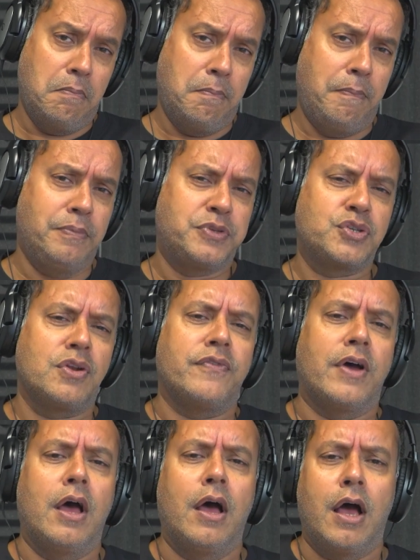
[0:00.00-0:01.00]
sort of
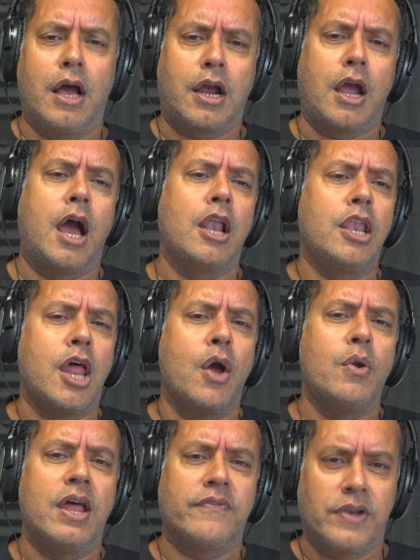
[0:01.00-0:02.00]
a
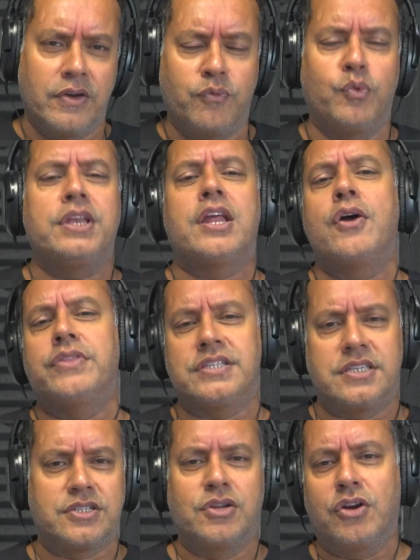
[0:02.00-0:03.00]
low level of, we know
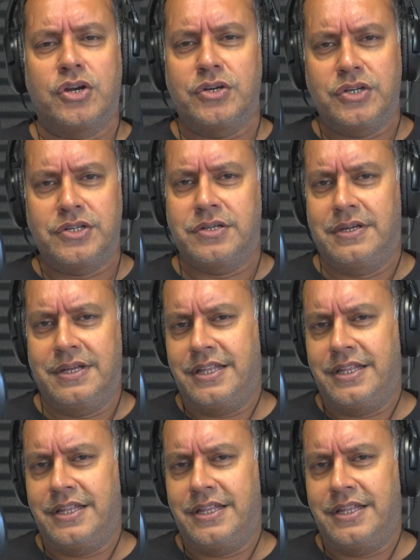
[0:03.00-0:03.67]
this is not good.